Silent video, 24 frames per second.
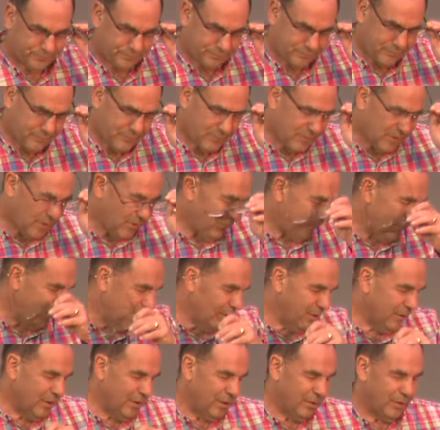
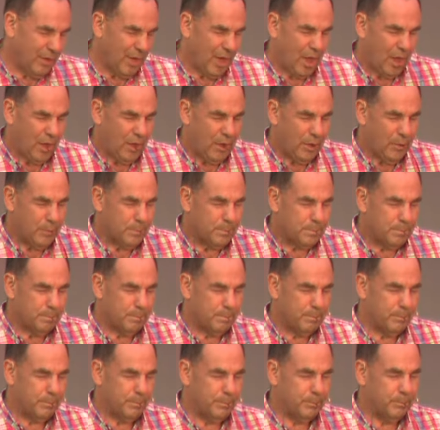
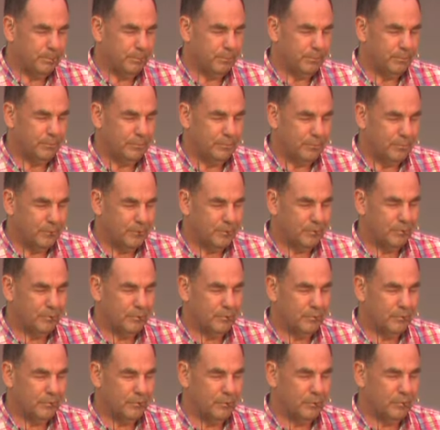
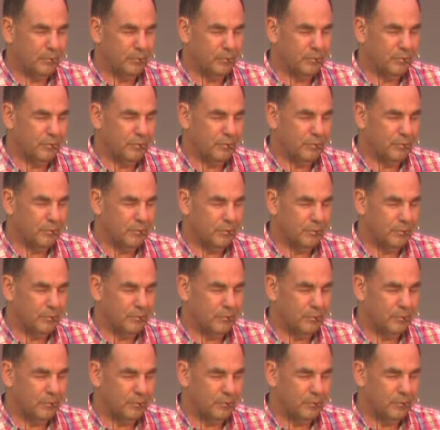
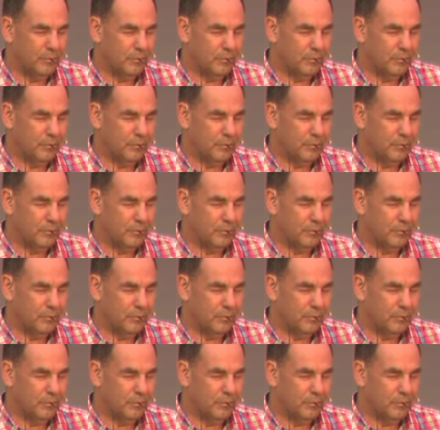No one is speaking in this clip.